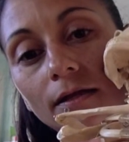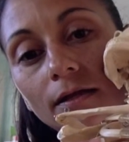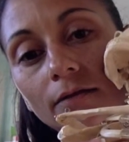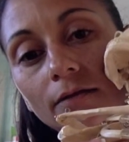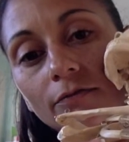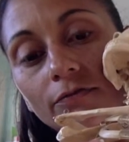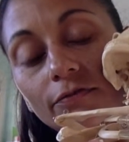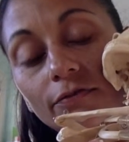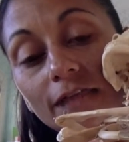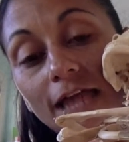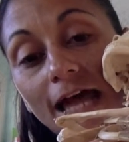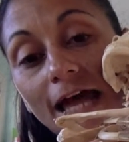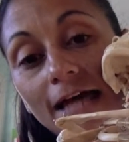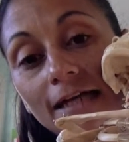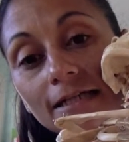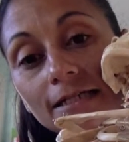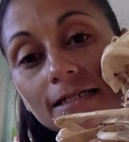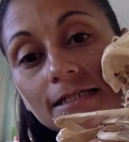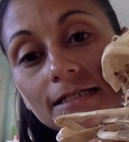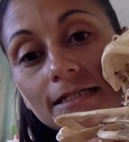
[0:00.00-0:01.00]

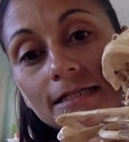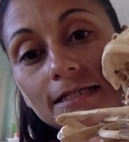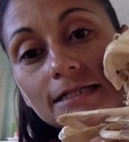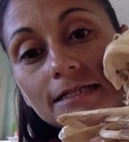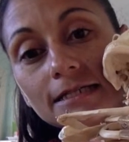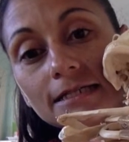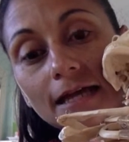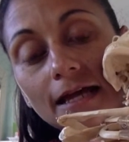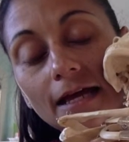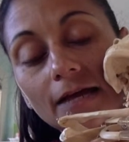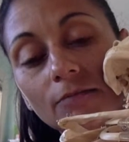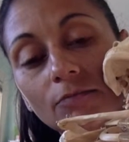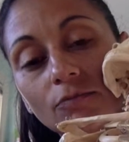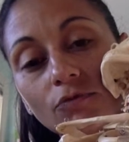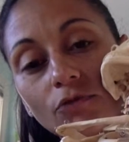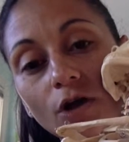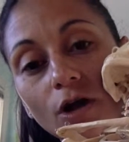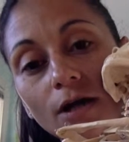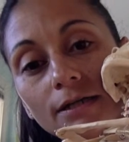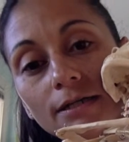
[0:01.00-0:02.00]
flattens and
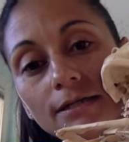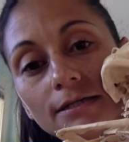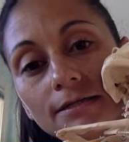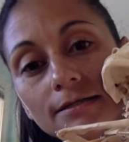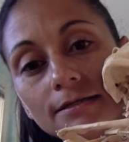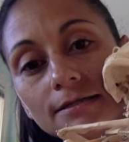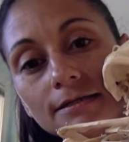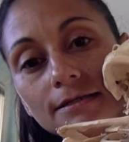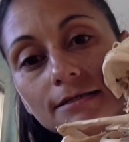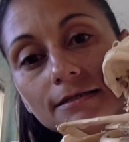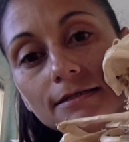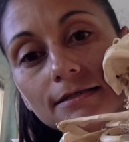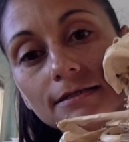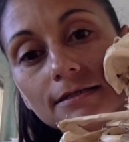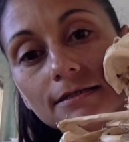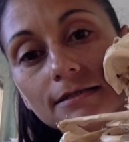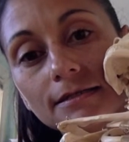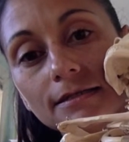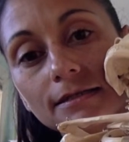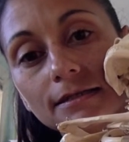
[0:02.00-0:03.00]
broadens
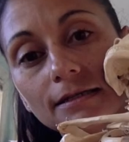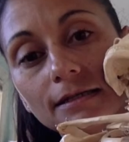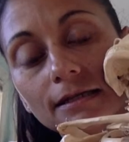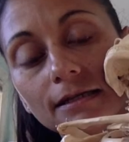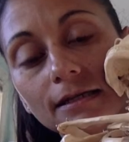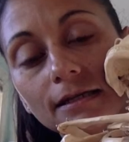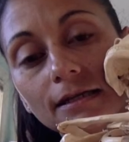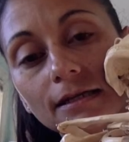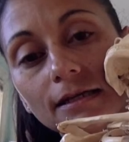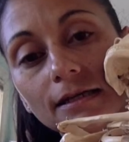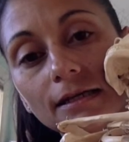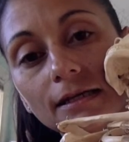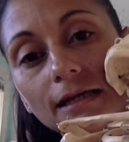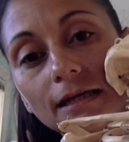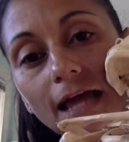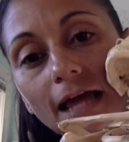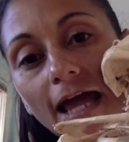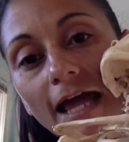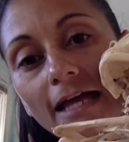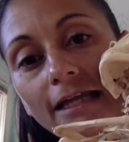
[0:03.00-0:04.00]

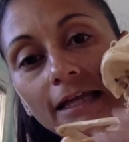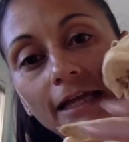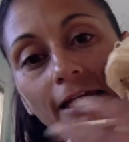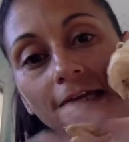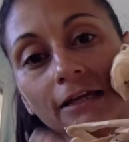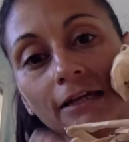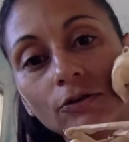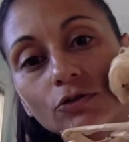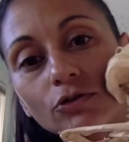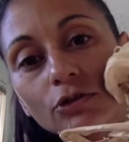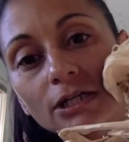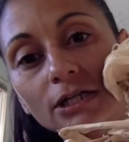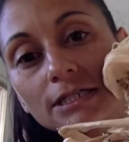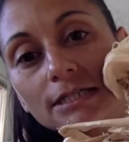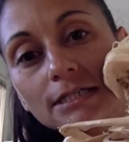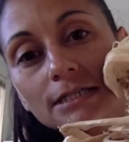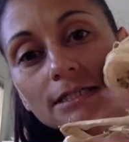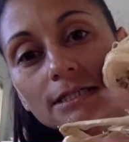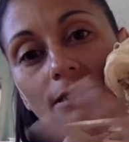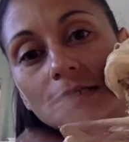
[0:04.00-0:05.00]
and
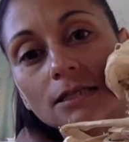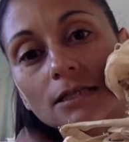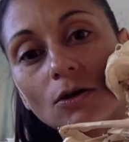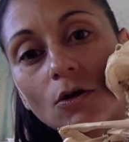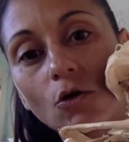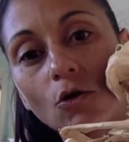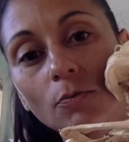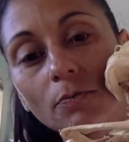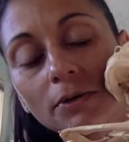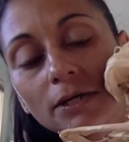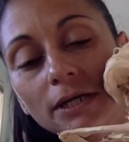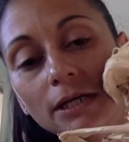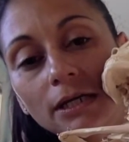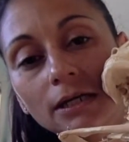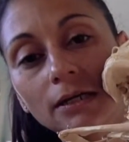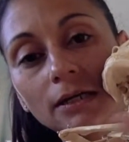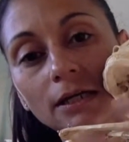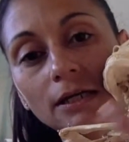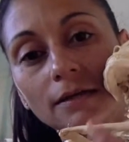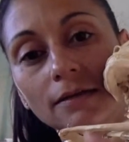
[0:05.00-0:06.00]
increases the
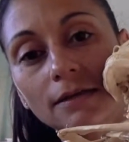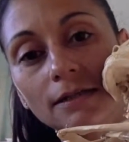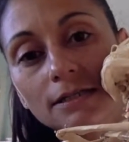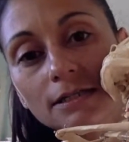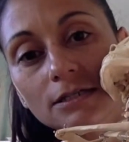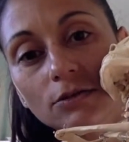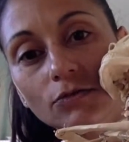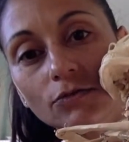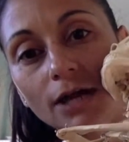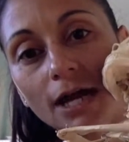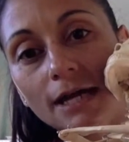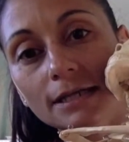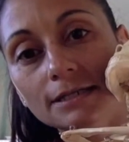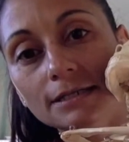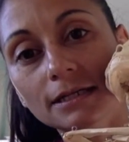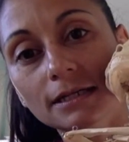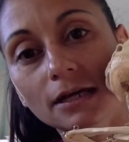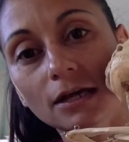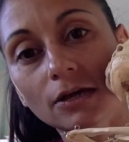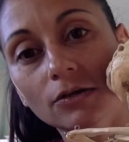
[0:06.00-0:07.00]
opening in this
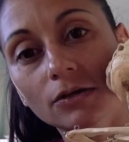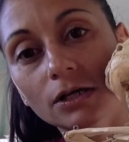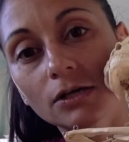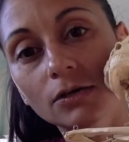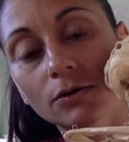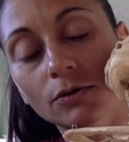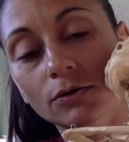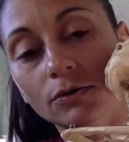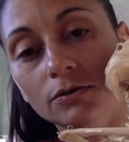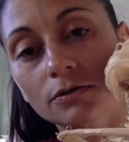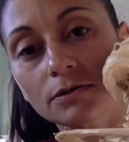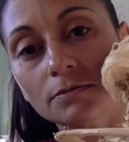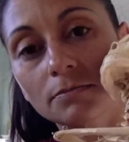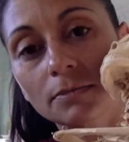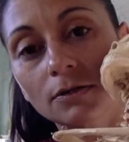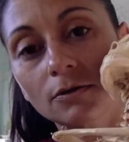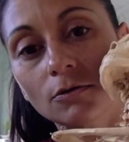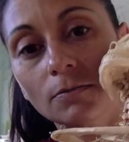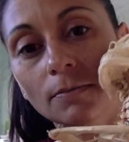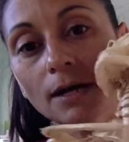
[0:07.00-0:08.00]
thoracic area, or this
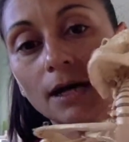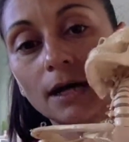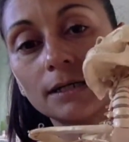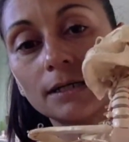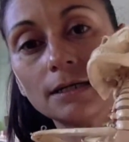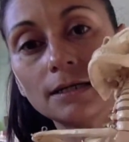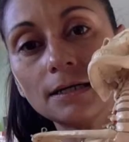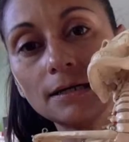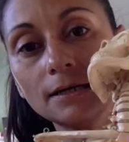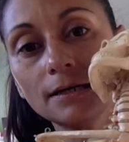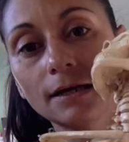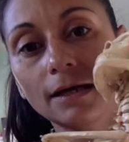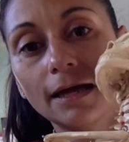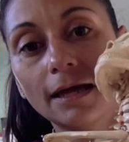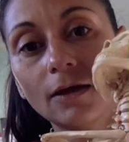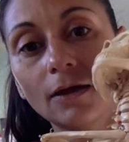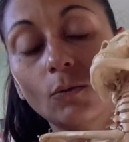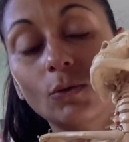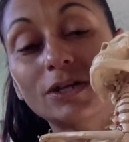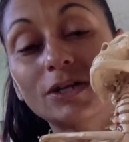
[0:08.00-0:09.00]
middle body,
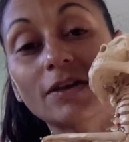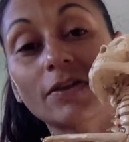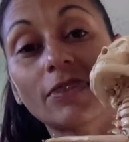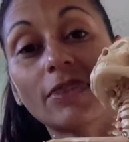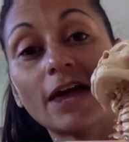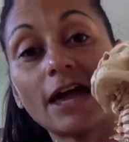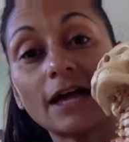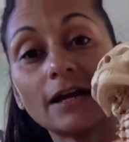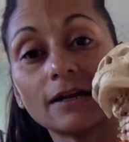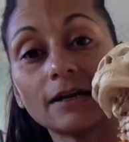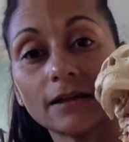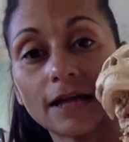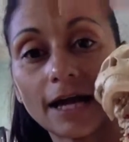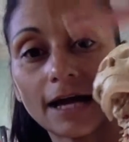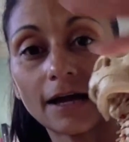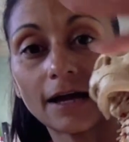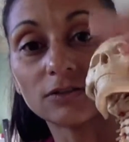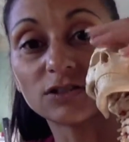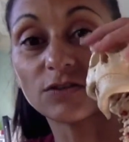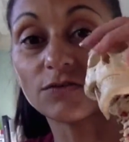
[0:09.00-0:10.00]
which then
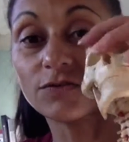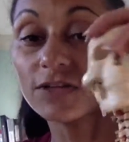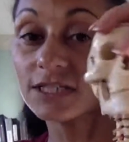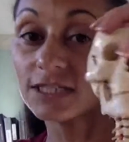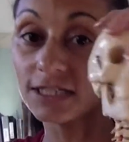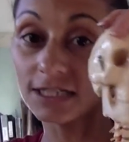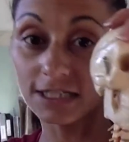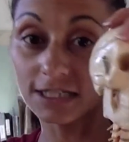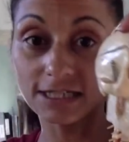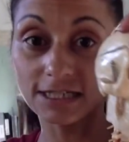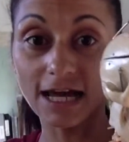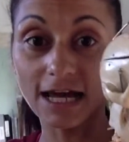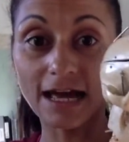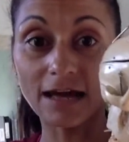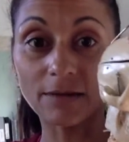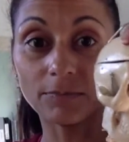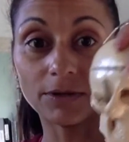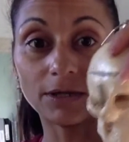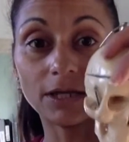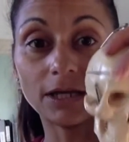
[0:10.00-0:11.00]
allows physics to
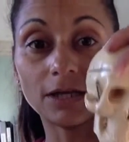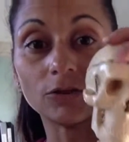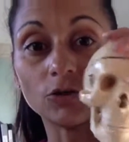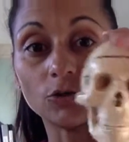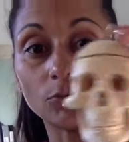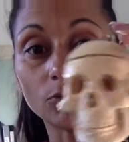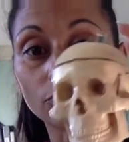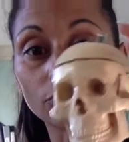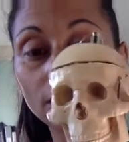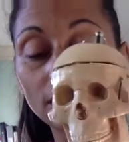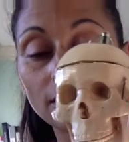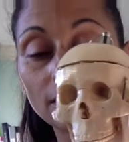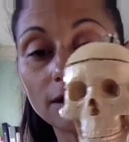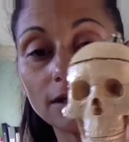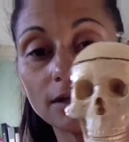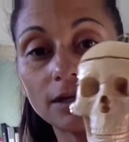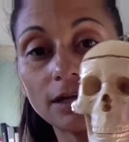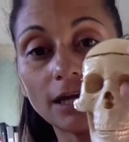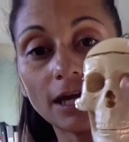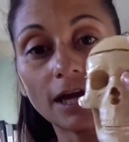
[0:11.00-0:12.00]
happen, and you breathe
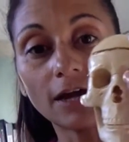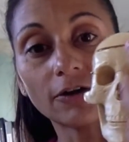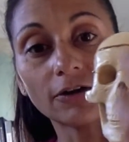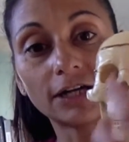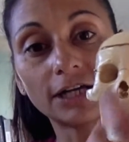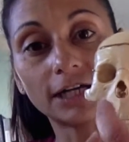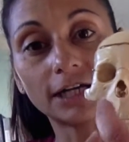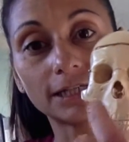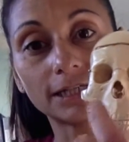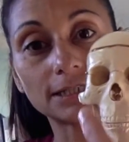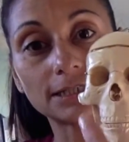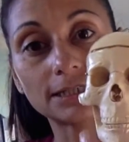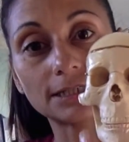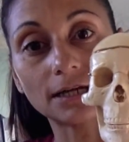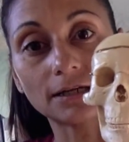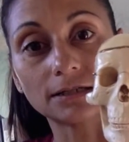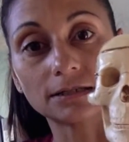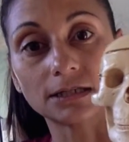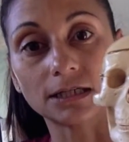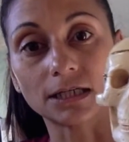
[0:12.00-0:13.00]
in the air and it gets
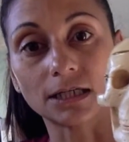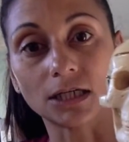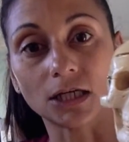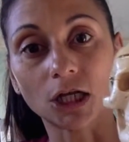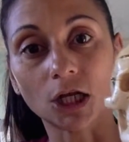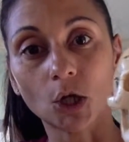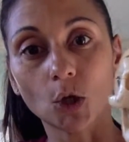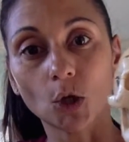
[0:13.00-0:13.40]
sucked in.